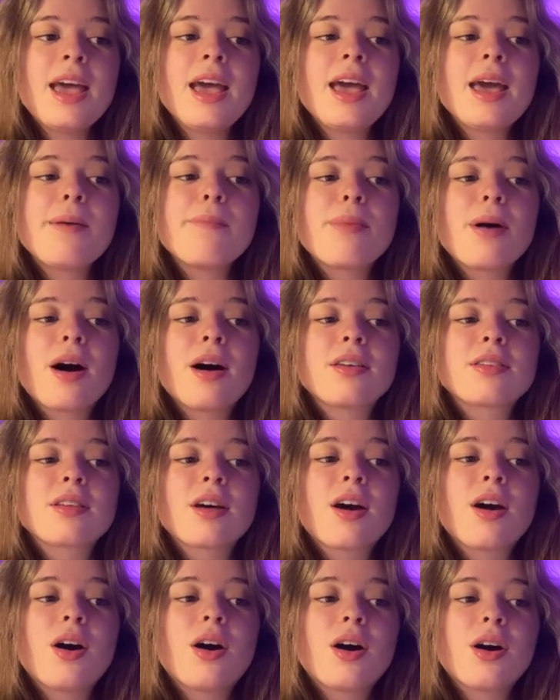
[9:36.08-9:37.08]
In bars
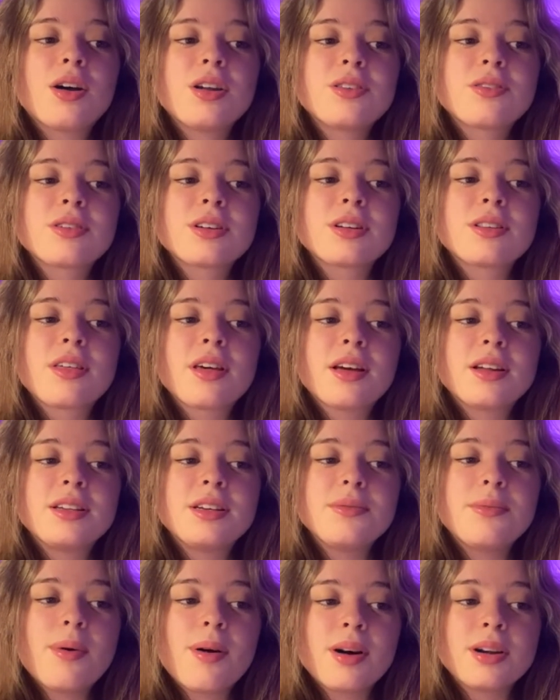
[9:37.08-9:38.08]

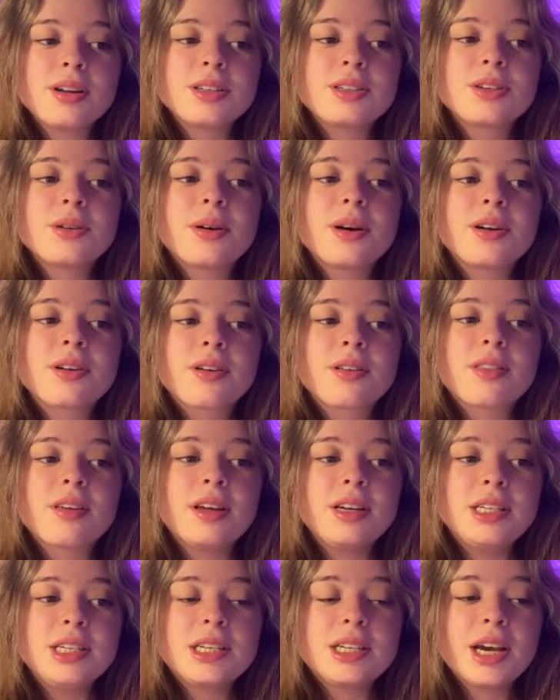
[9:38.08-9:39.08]
131 to
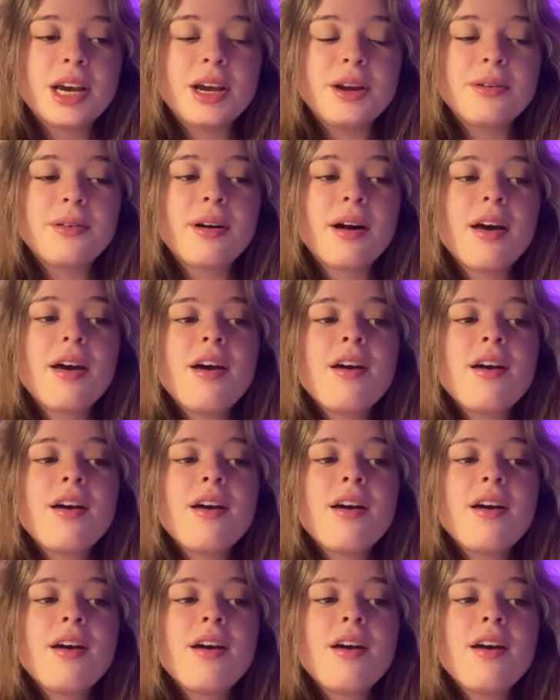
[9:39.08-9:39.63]
132,